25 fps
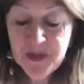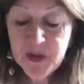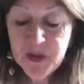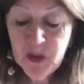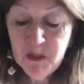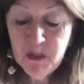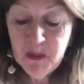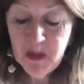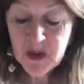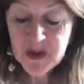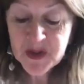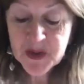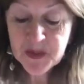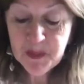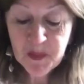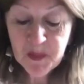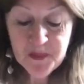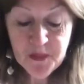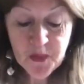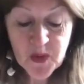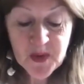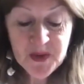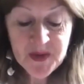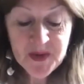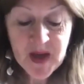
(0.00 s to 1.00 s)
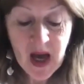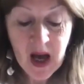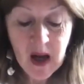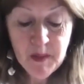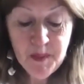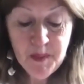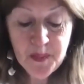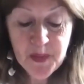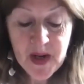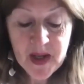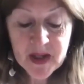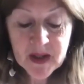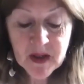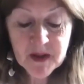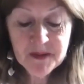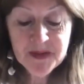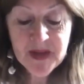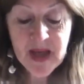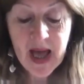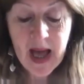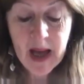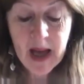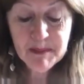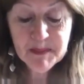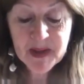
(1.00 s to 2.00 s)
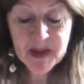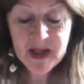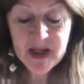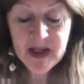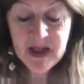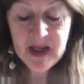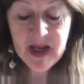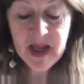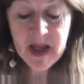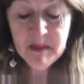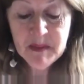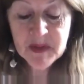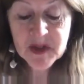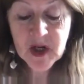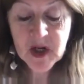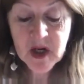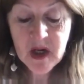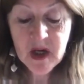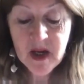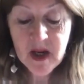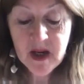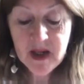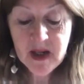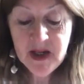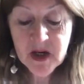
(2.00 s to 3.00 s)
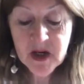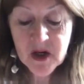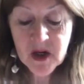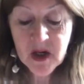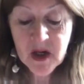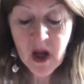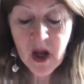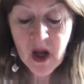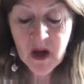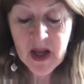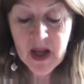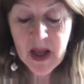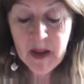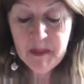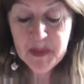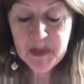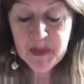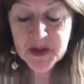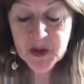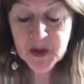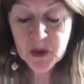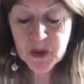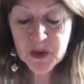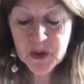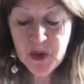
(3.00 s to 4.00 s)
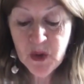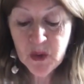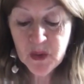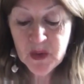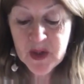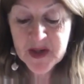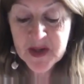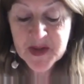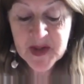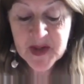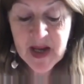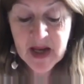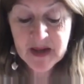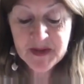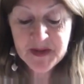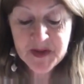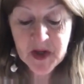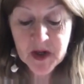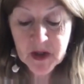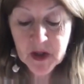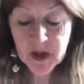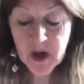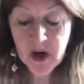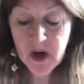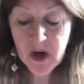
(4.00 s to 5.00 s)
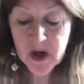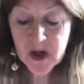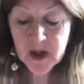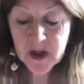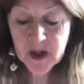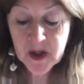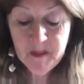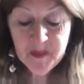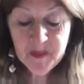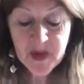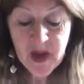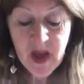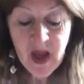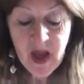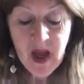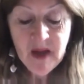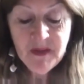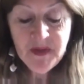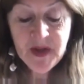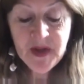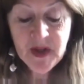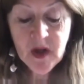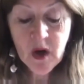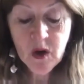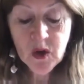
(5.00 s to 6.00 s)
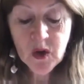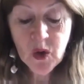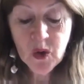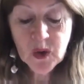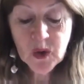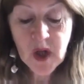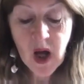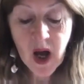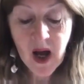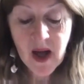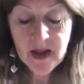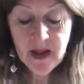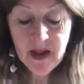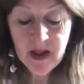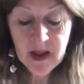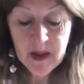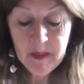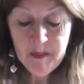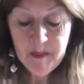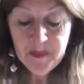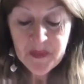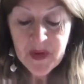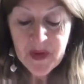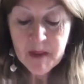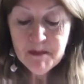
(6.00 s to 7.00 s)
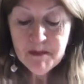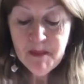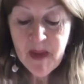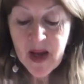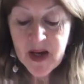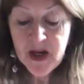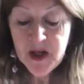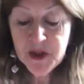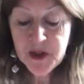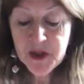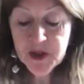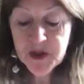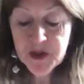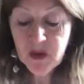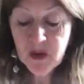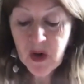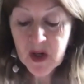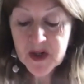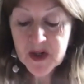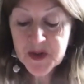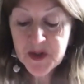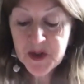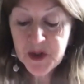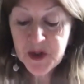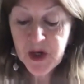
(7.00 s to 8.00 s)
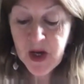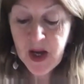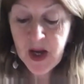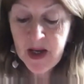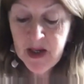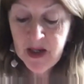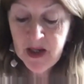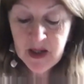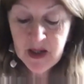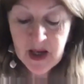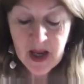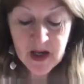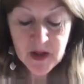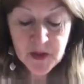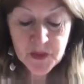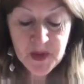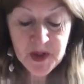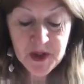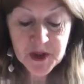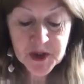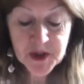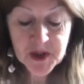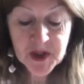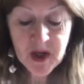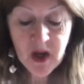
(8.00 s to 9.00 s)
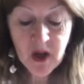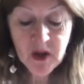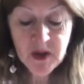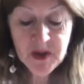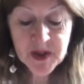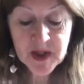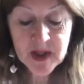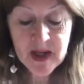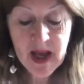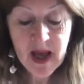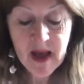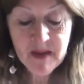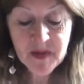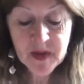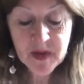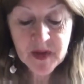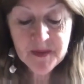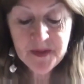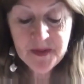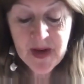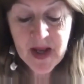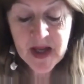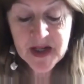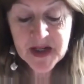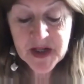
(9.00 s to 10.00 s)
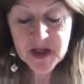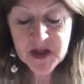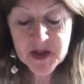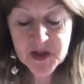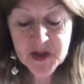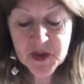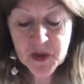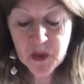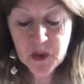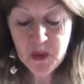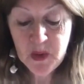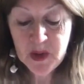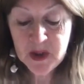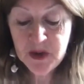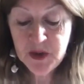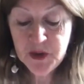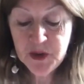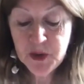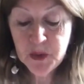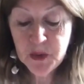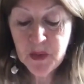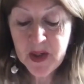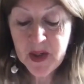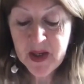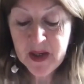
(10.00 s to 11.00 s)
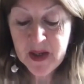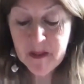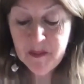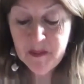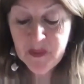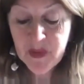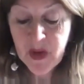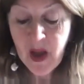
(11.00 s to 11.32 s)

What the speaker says: few months before the outbreak of the aptly named year-long episode known as La Terreur, the young O'Connell managed to cross the Channel and reached London, having fled his school in Douai.